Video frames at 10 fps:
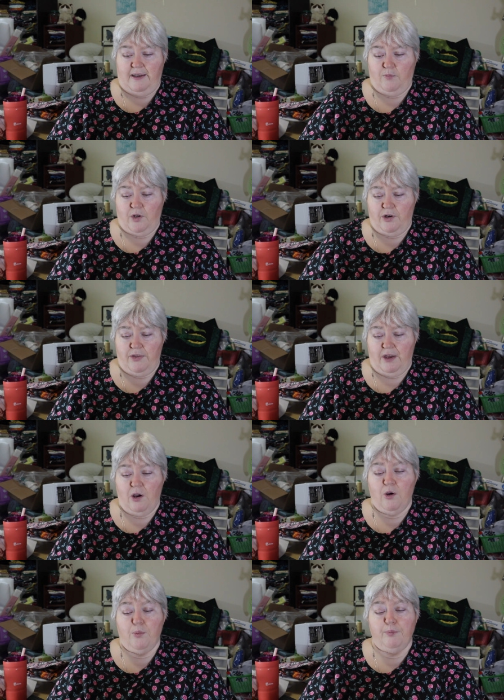And what are they?
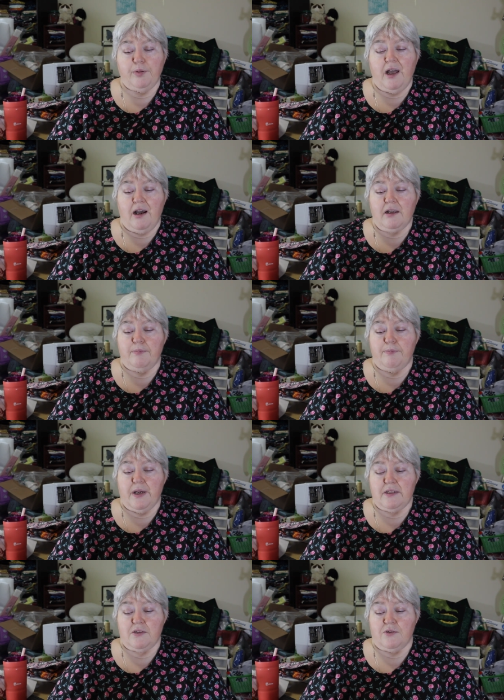Oh,
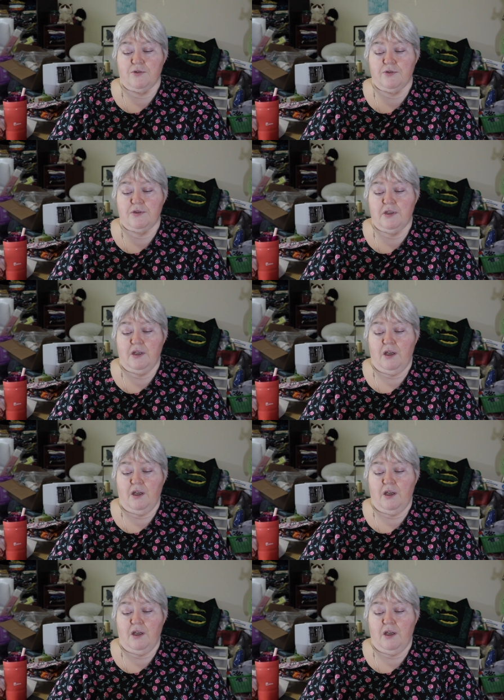blockbusters.